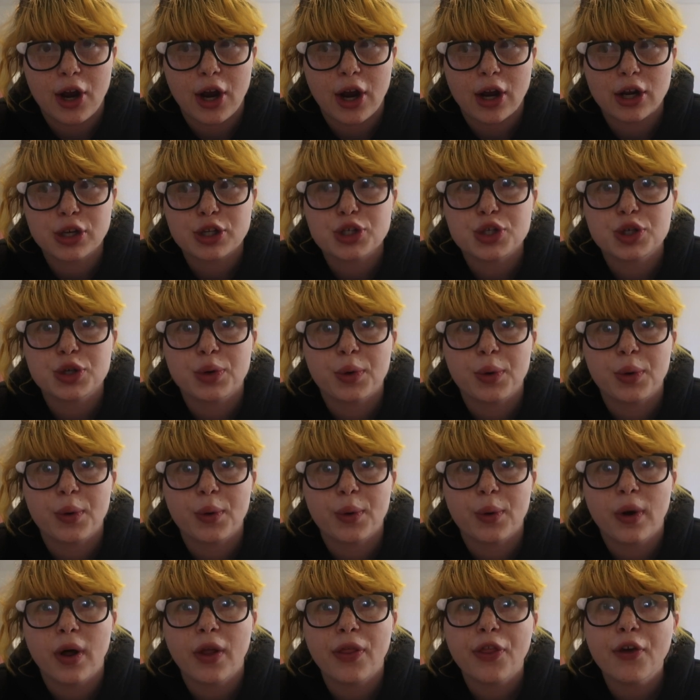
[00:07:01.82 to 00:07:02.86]
her
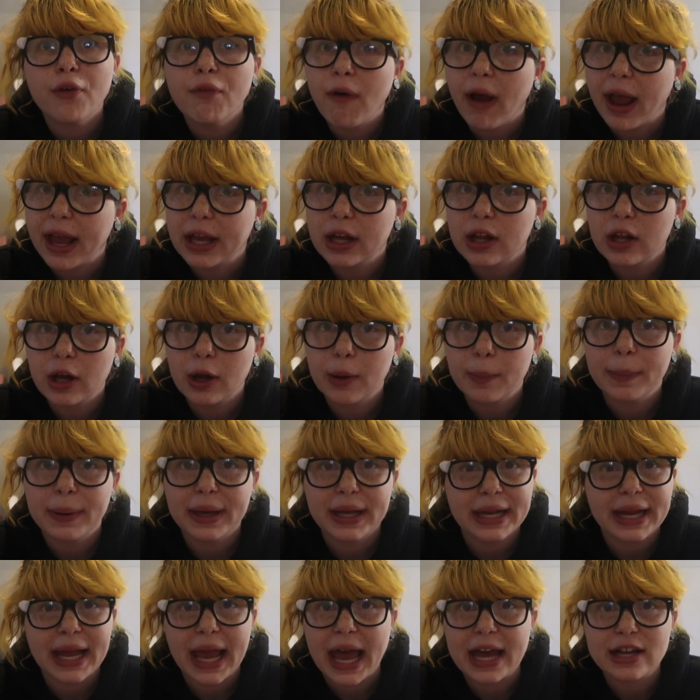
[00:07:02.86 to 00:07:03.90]
to the regular
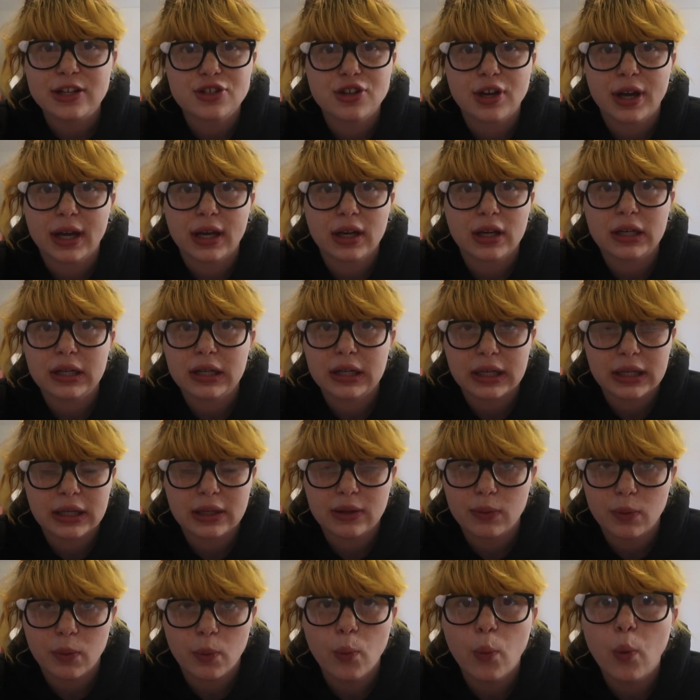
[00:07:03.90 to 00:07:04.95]
pediatric
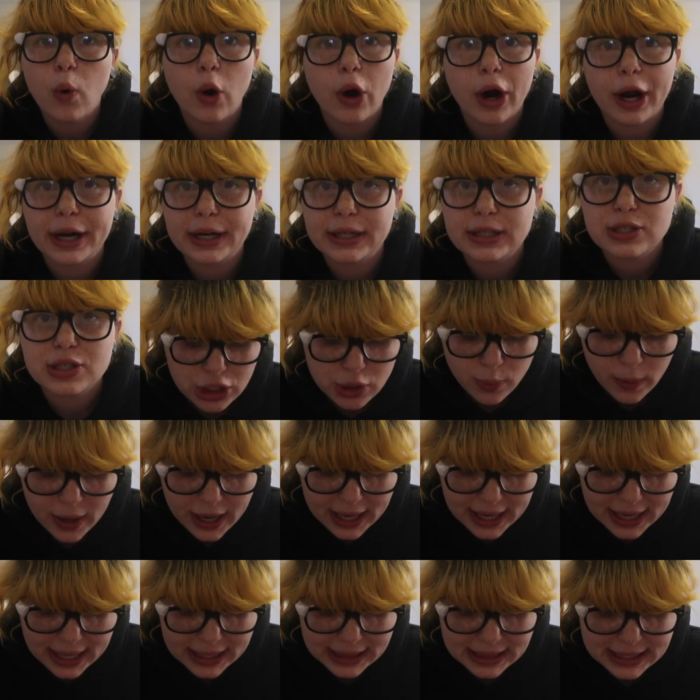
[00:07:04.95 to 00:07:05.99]
ward. Just
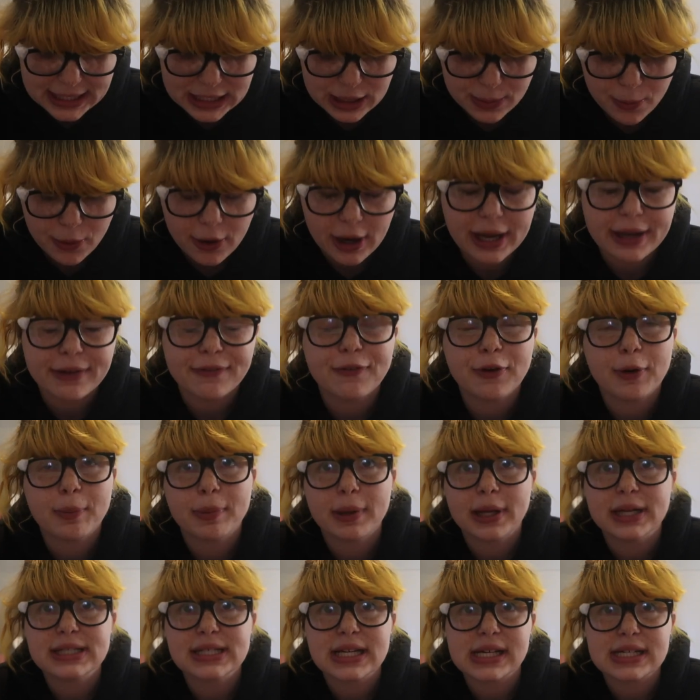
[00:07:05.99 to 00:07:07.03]
waiting at this point for
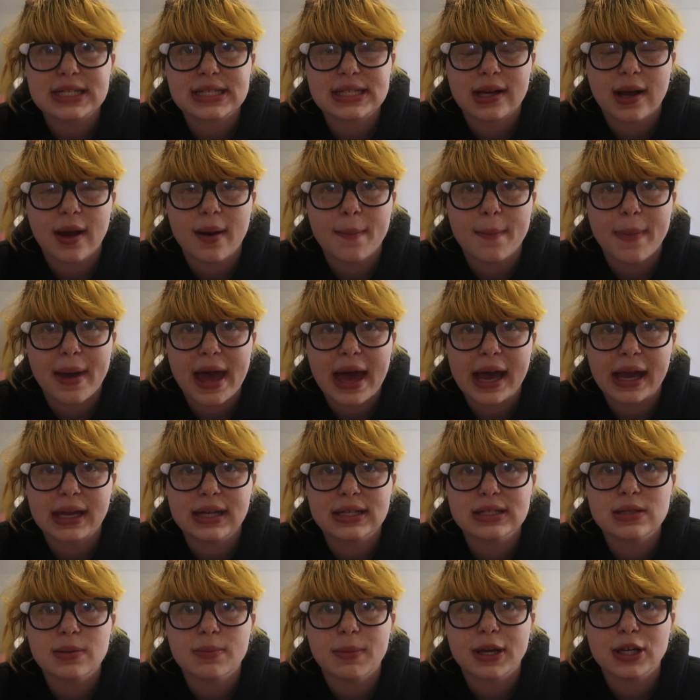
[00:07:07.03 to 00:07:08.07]
blood tests to come back
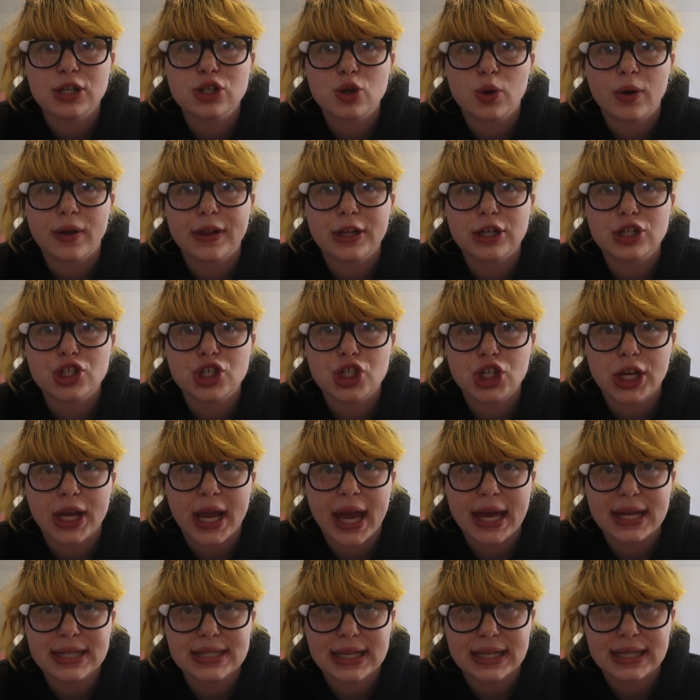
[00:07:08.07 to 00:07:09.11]
and to make sure that she
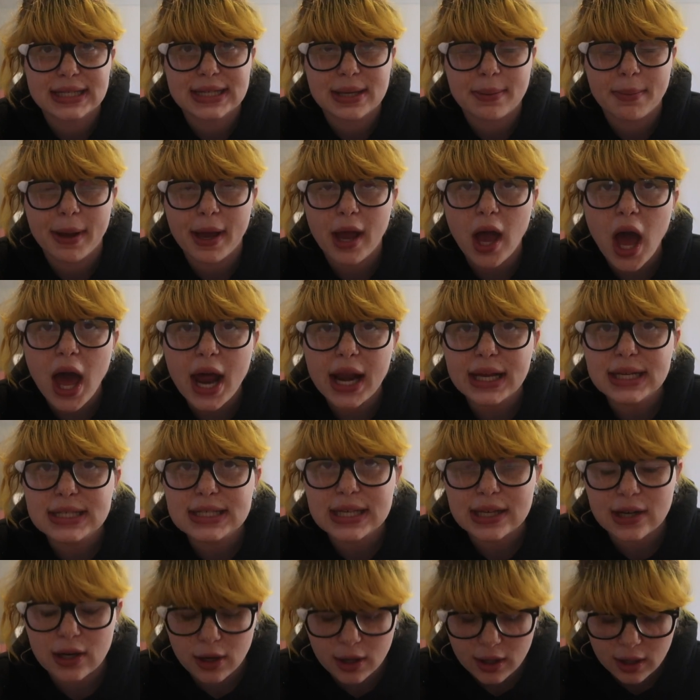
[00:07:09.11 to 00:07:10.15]
has antibiotics
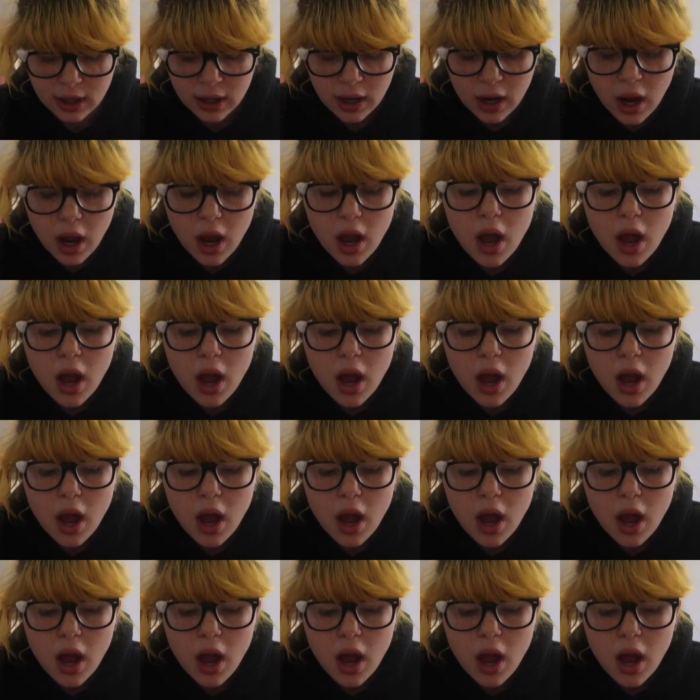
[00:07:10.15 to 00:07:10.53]
in her